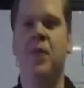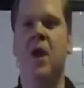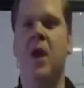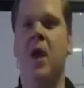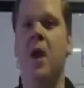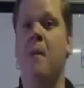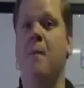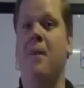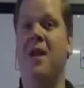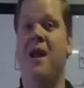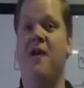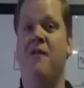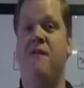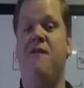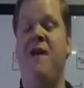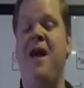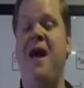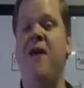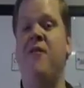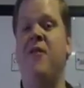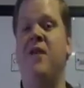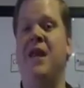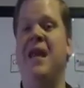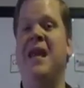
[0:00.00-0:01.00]
But I
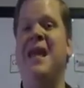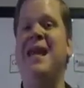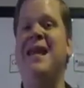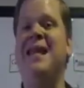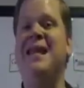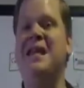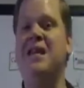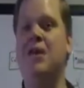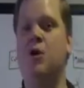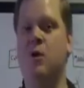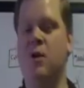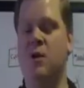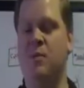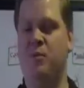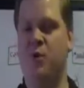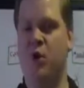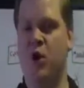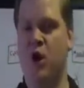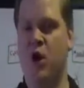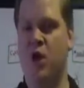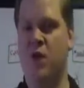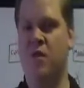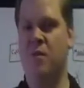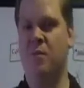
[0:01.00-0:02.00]
found that he didn't only
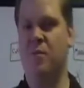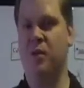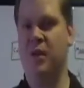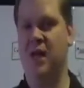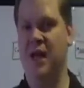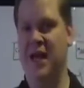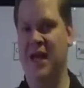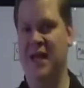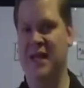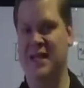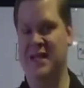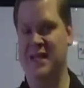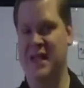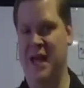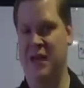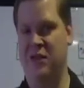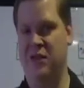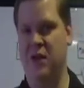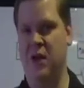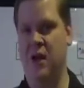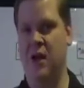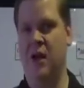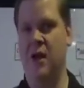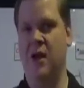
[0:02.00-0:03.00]
put it in the place that
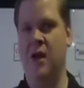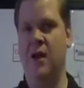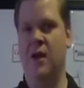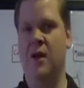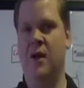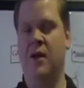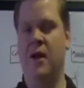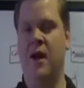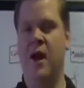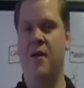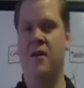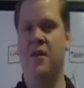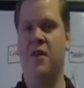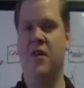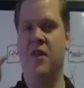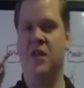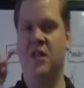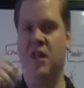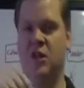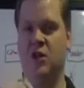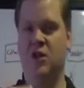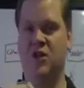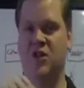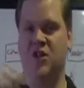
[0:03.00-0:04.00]
the
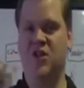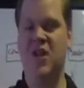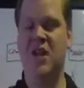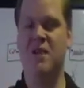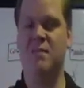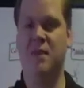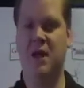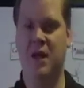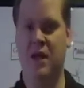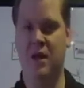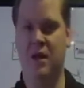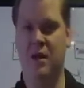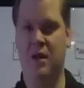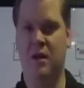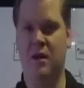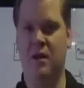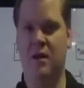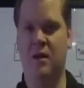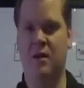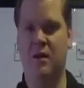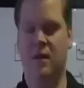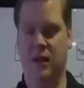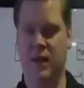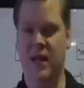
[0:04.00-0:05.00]
dealer sent me
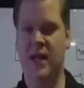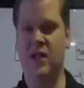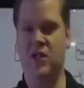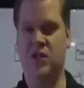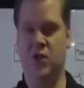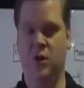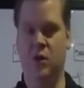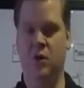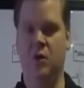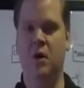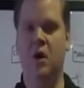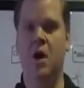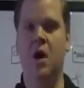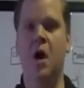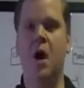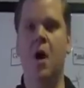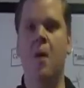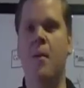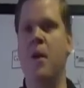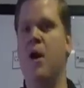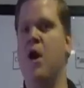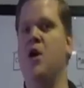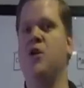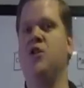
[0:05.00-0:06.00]
the link to,
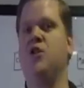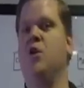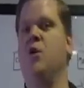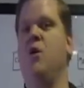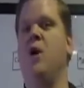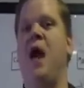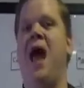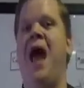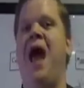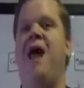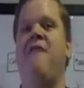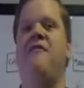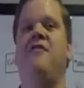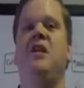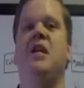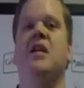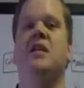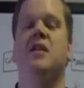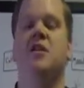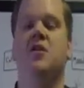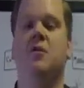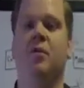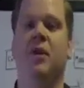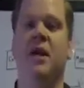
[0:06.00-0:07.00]
but also half a
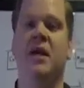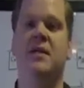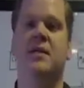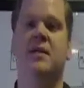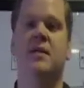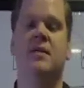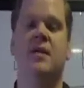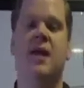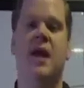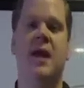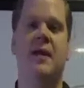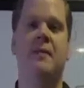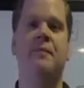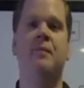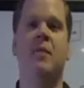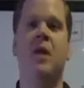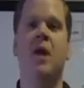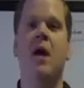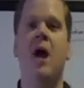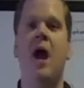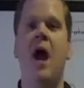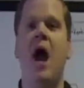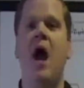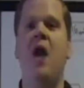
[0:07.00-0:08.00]
dozen other places. And
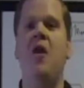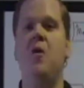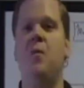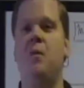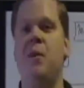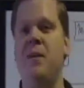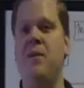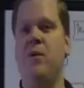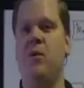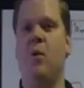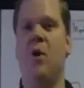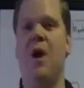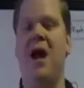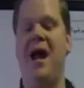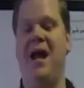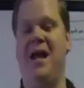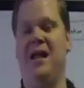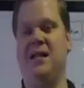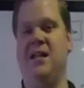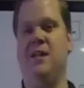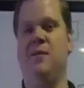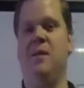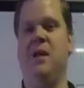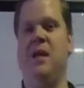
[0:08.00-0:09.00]
other people were
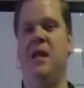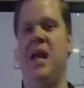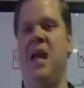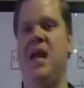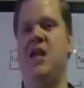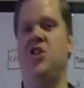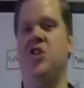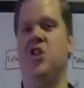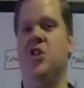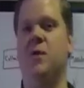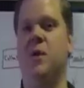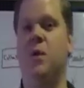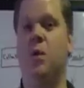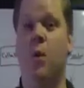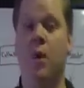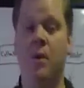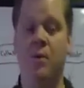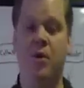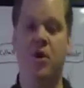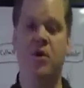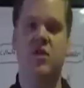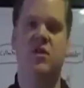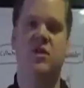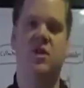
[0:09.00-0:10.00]
asking him, engaging him, and one
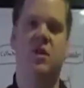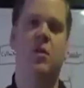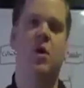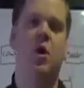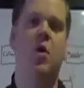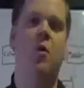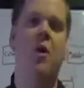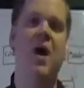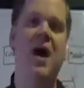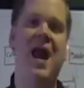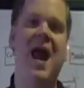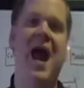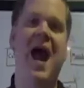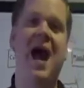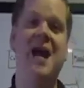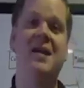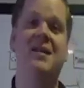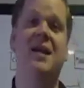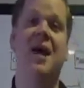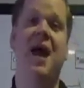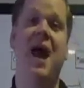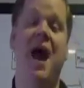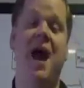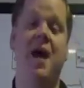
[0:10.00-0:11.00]
person said, well, what has to
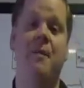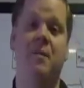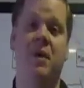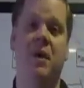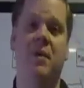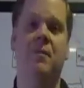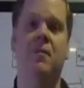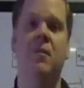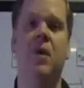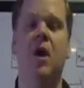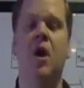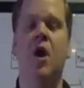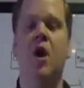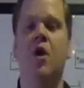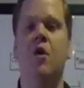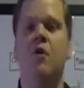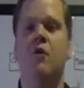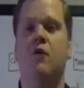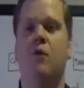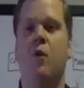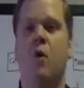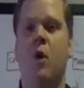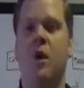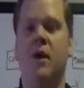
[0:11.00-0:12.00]
happen
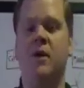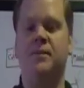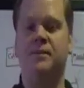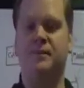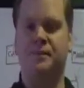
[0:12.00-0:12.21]
for